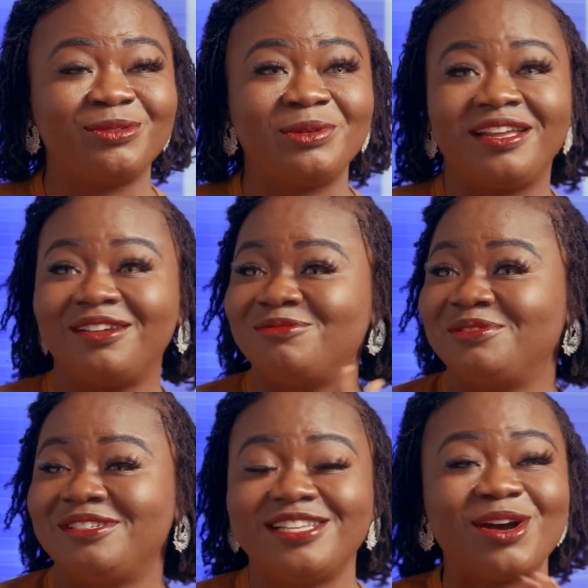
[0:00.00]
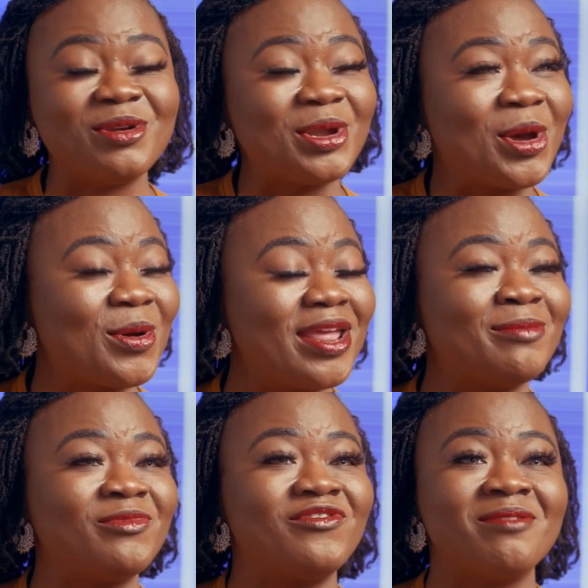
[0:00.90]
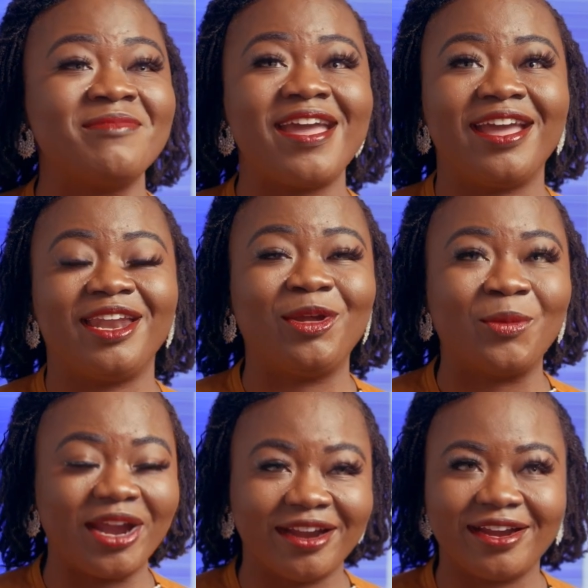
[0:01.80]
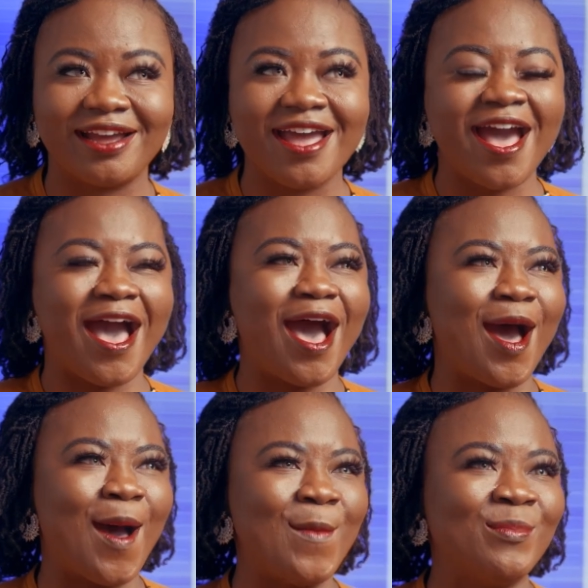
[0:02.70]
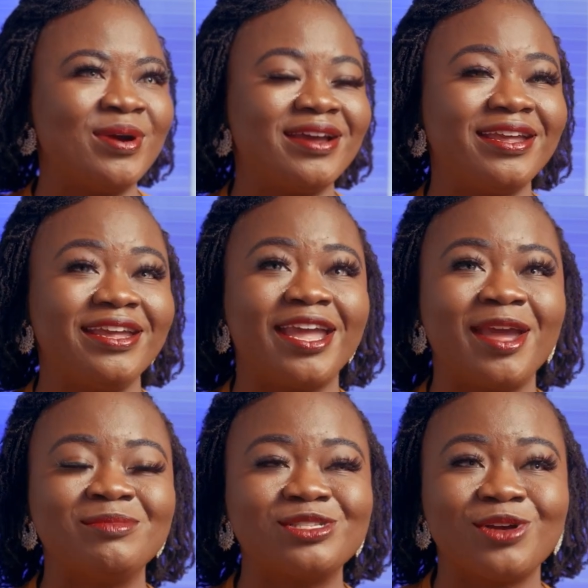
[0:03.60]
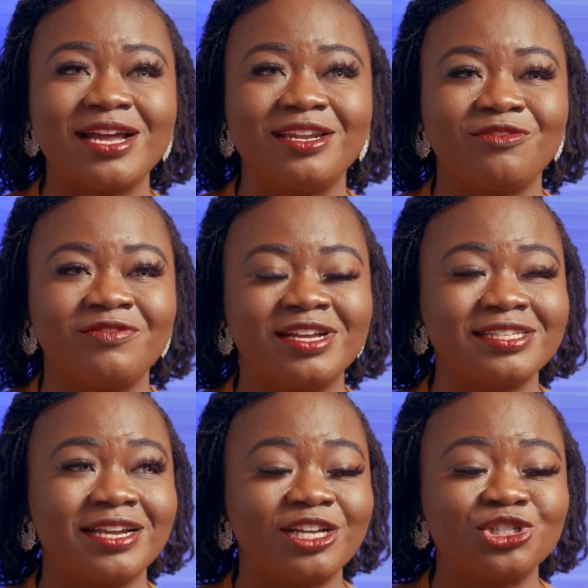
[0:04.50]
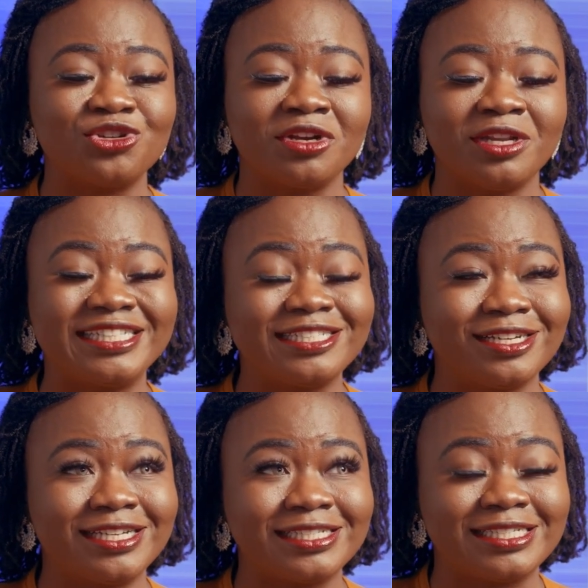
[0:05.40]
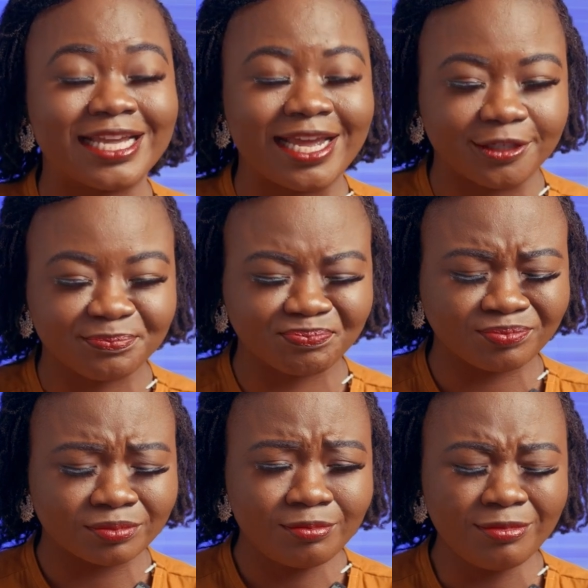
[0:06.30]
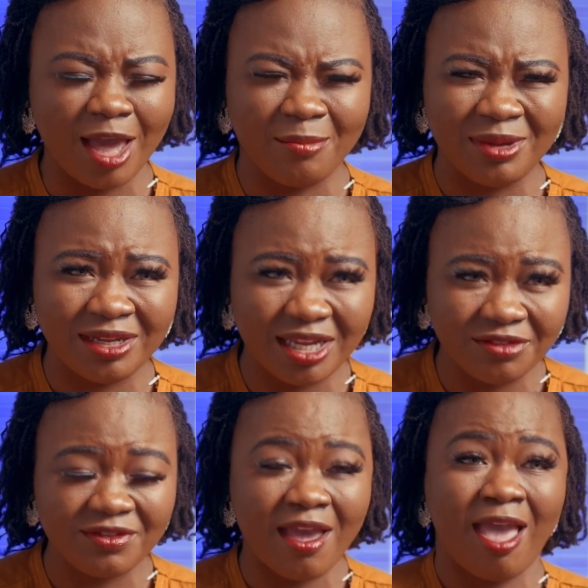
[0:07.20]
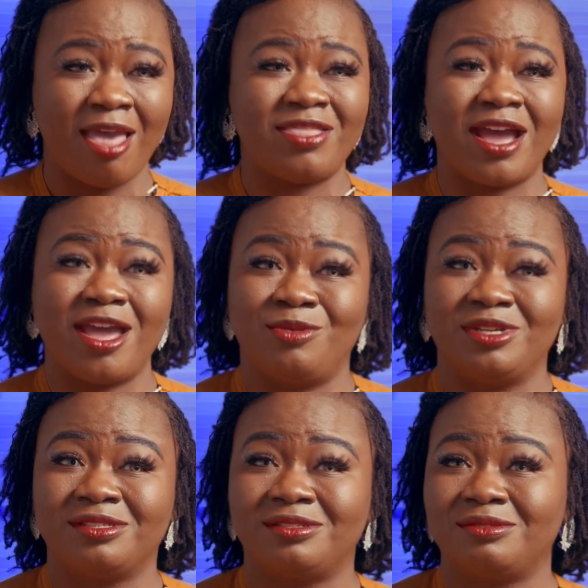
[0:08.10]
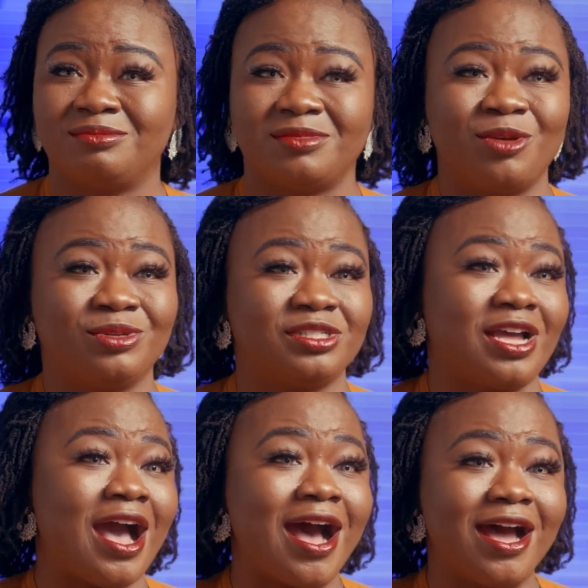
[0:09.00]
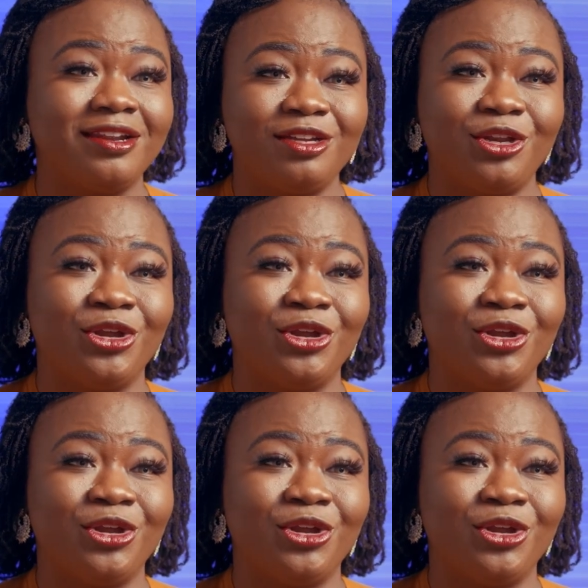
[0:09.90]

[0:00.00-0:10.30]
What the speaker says: We don't know him from anywhere. But he came to our defense, and I strongly to this day believe that it was God.